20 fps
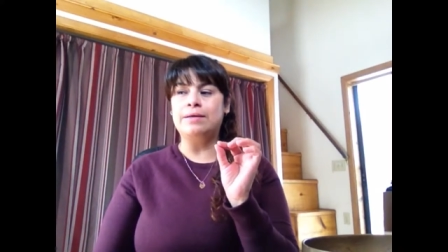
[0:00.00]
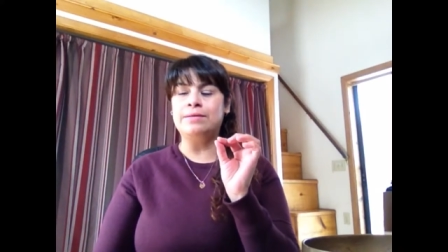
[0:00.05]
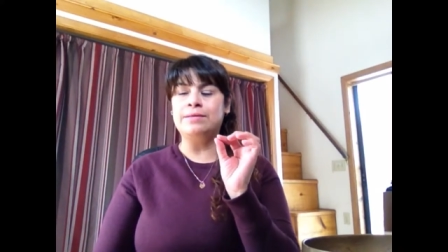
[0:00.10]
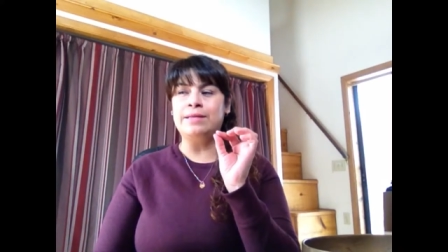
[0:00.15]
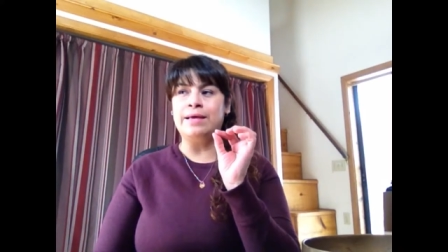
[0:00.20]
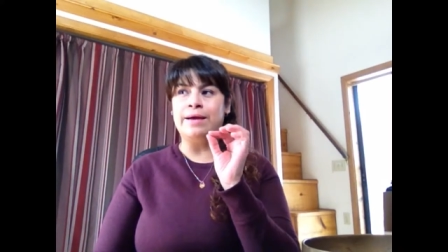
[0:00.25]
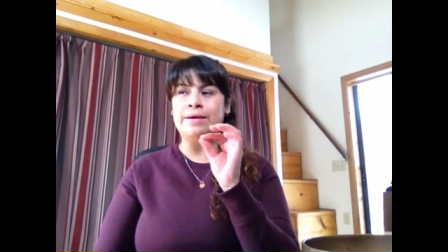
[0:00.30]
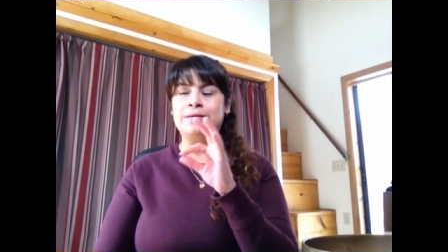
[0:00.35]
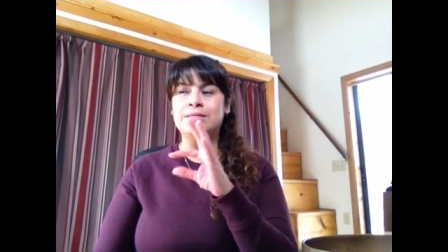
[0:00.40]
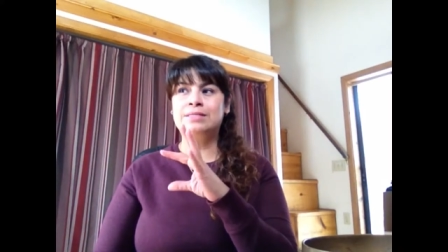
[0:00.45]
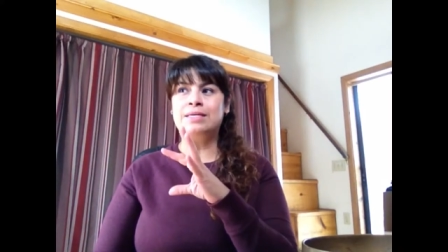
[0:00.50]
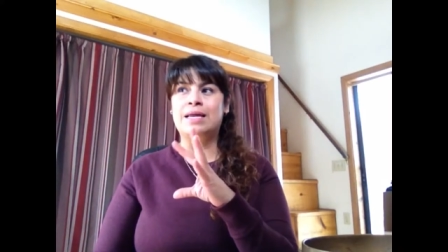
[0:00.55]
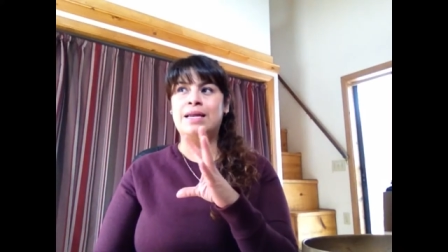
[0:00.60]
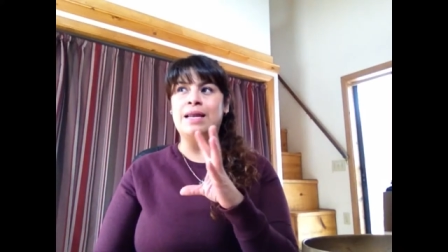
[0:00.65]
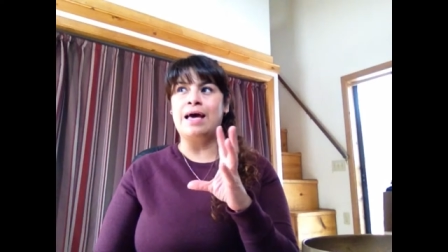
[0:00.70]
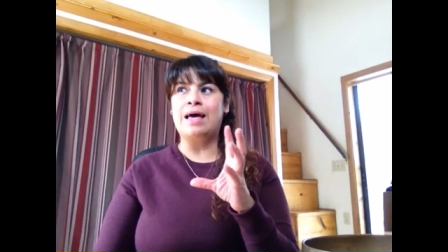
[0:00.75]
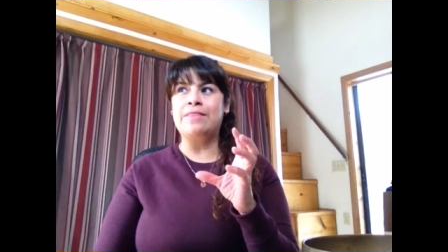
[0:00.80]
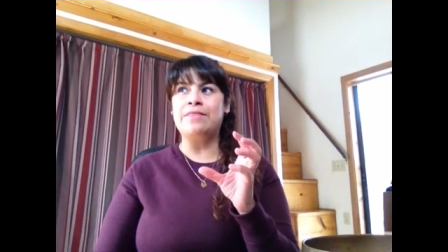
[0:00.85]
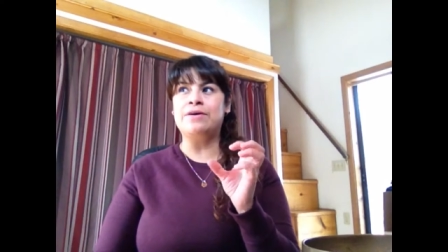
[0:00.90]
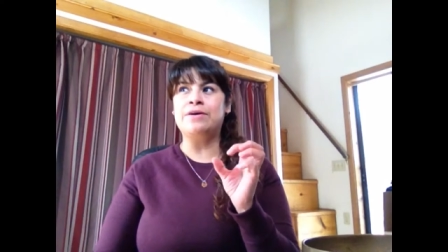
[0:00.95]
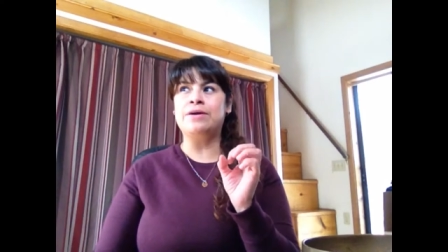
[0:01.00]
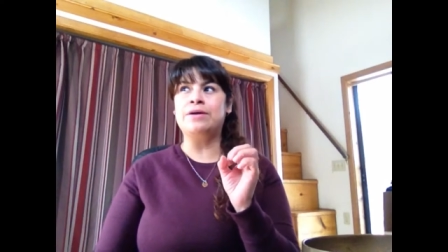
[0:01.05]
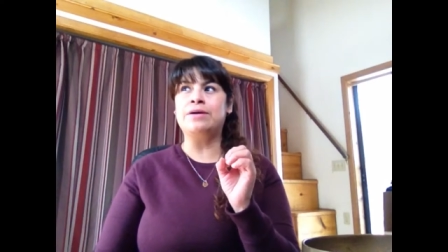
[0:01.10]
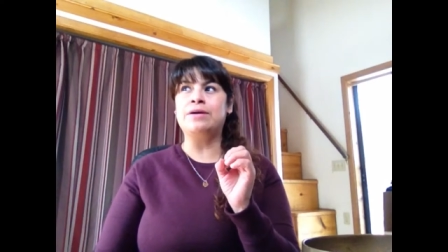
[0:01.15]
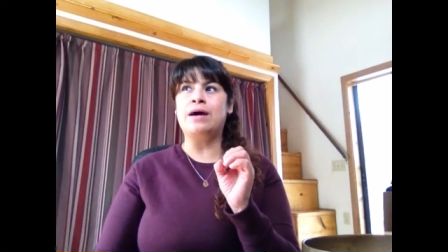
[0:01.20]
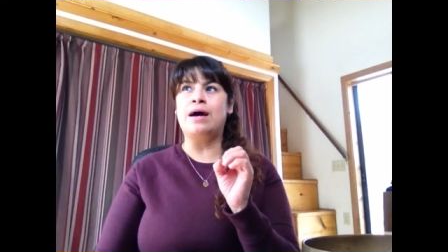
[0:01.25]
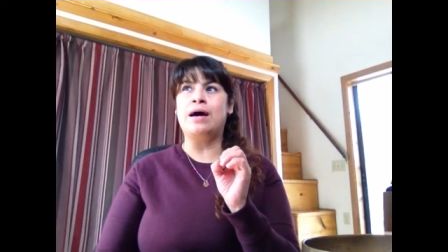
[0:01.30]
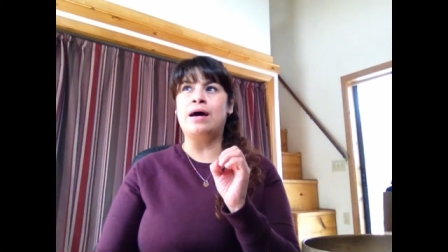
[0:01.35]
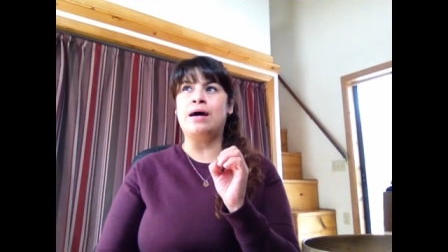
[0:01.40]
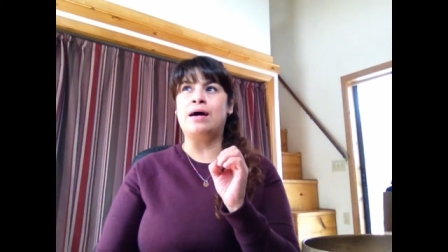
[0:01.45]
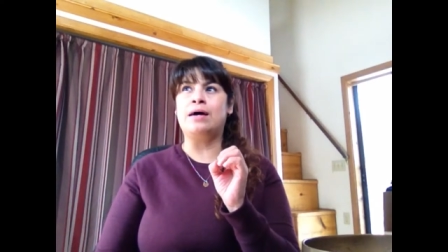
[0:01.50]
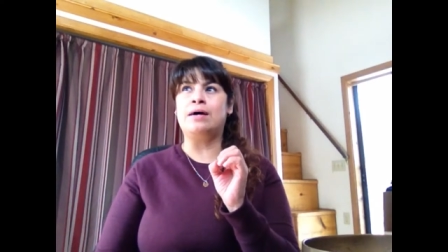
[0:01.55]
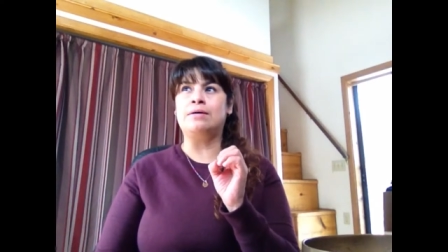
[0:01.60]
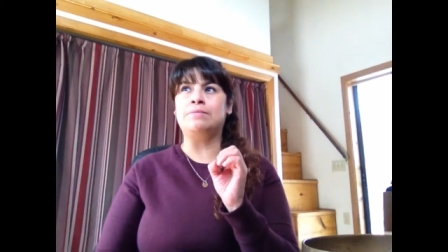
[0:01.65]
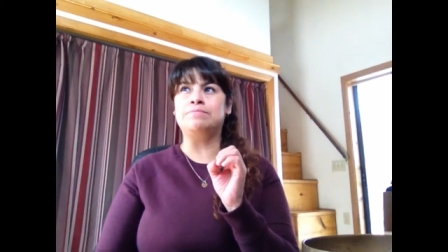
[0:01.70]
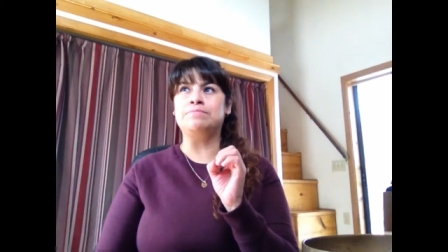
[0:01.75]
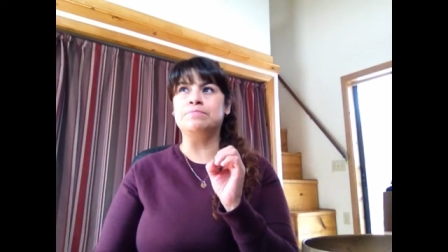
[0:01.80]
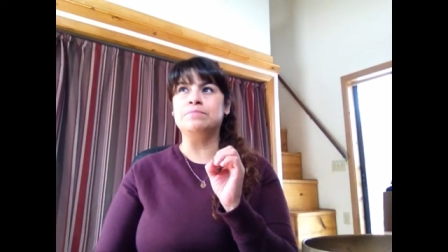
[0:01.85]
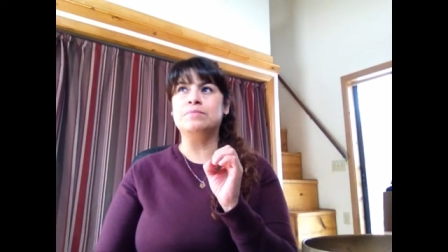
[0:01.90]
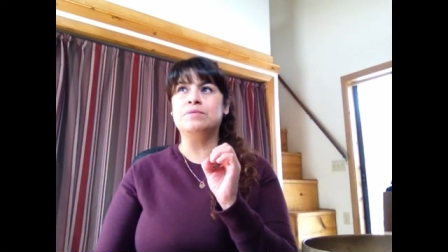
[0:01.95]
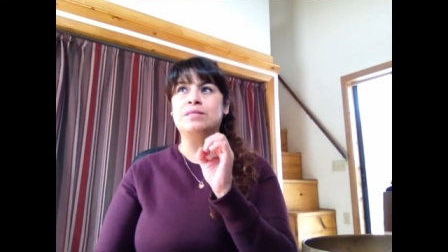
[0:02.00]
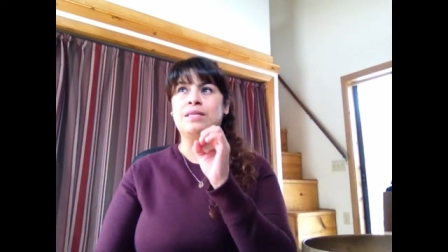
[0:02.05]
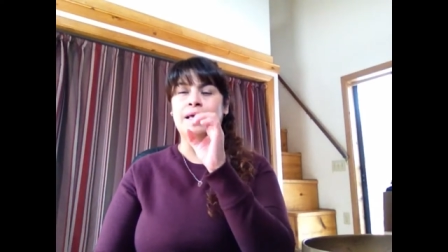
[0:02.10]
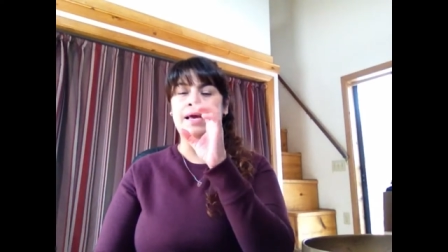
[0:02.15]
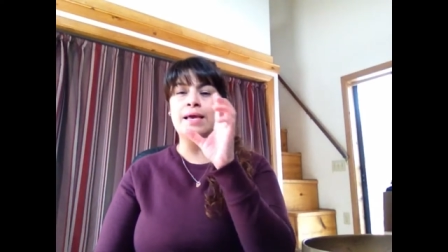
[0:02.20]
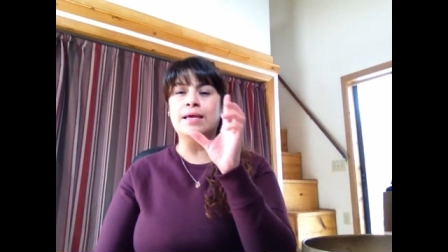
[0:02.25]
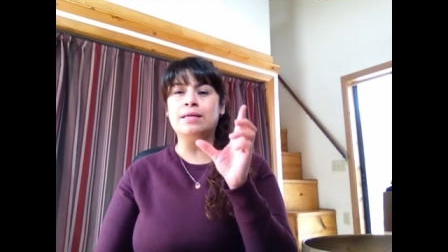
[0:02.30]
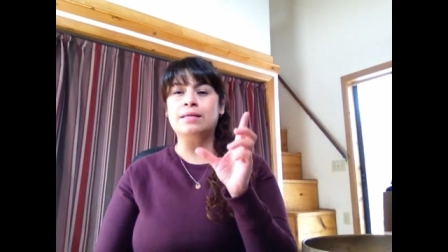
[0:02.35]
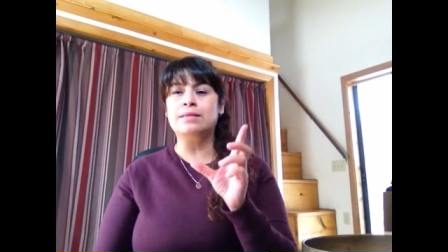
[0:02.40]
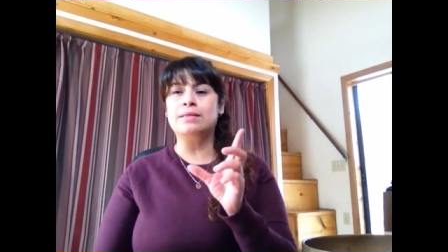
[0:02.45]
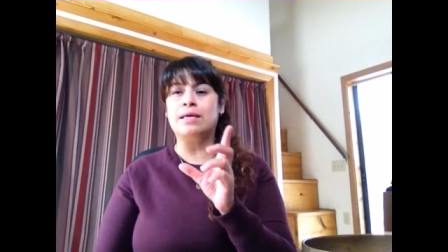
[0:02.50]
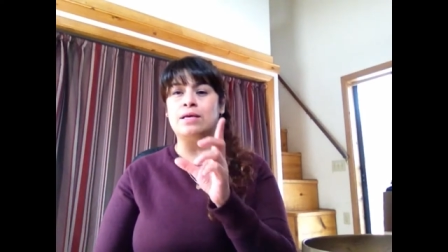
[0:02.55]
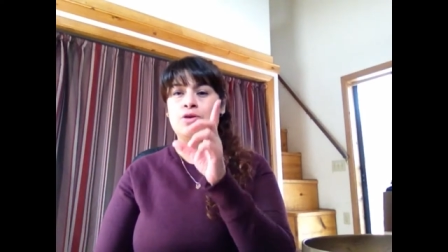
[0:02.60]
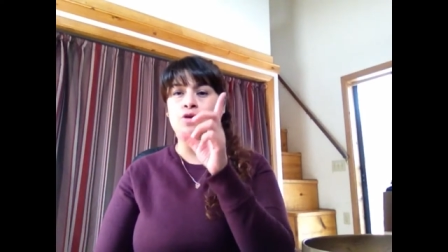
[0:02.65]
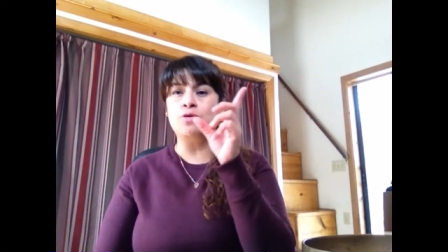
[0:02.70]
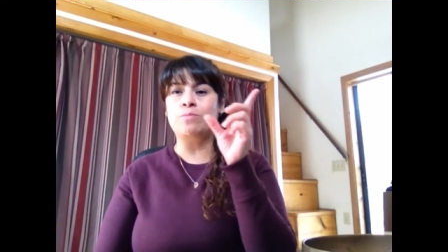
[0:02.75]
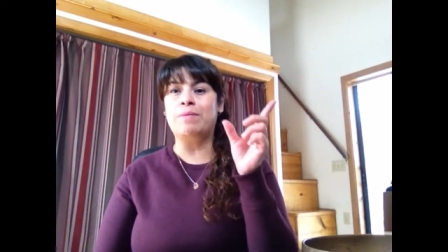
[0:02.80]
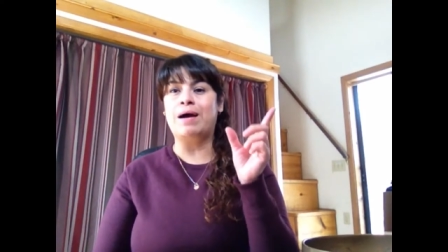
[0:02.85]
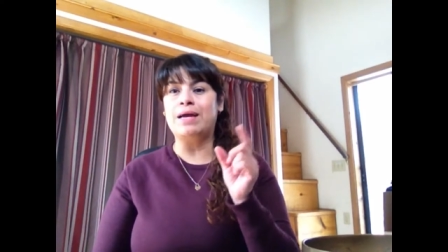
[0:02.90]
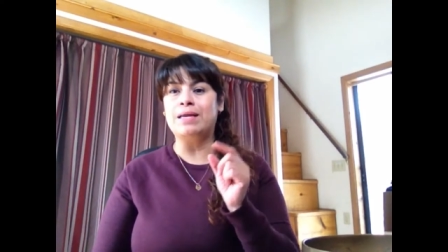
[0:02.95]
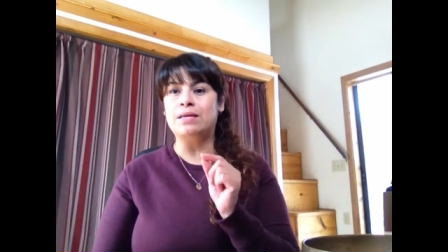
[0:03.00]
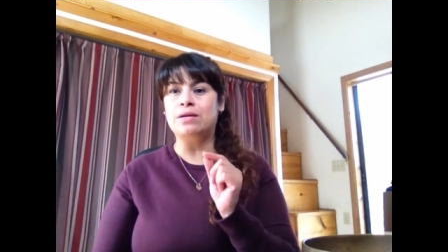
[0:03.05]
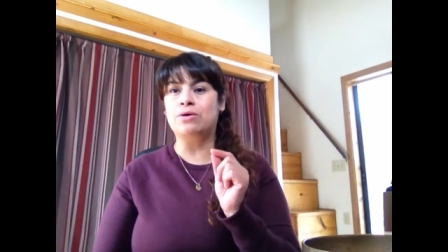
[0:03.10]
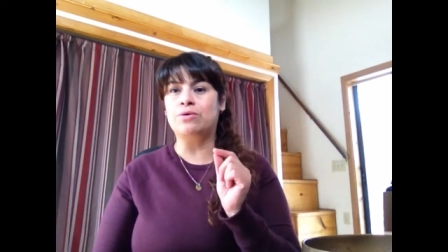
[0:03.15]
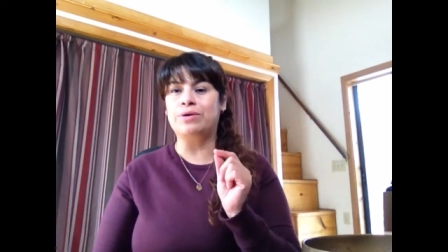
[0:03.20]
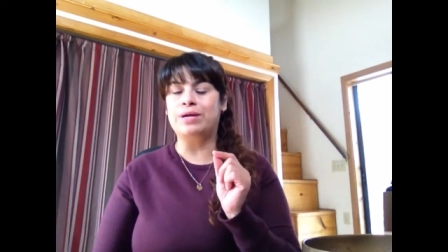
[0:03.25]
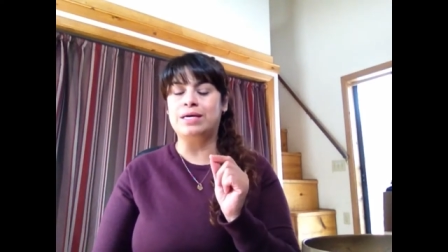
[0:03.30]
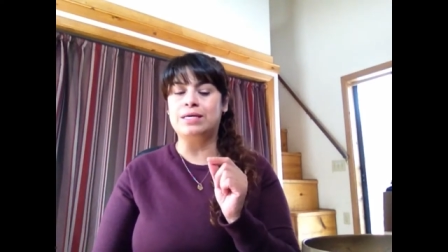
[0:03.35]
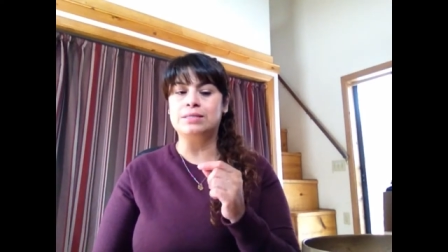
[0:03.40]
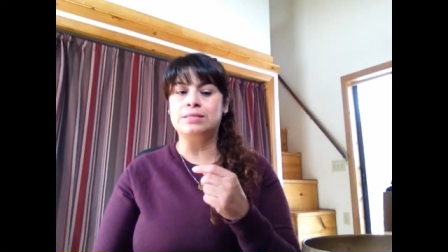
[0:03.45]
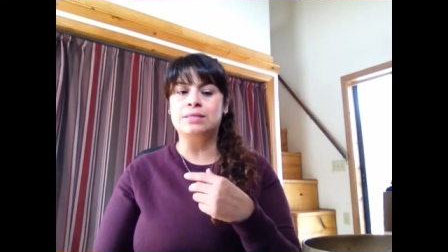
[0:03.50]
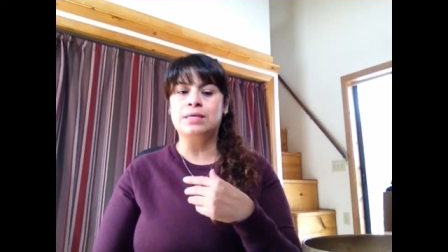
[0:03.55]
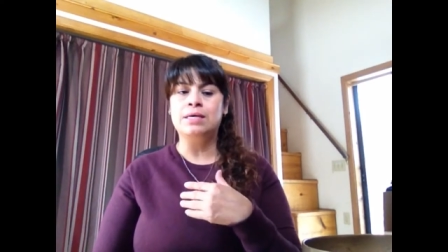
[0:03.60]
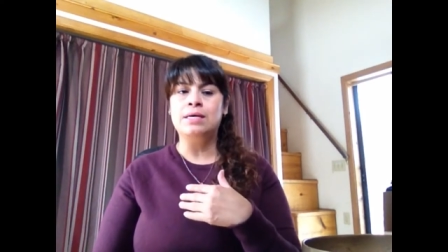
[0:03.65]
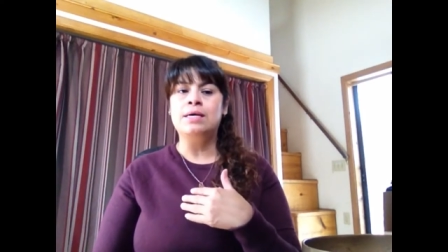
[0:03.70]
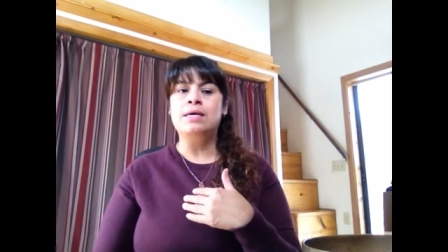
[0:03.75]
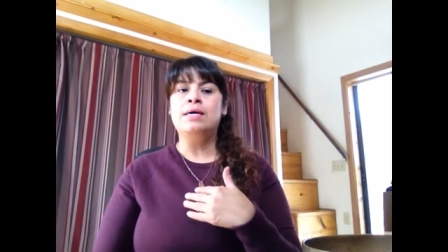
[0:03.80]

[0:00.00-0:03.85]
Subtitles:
there is another thing that you might notice.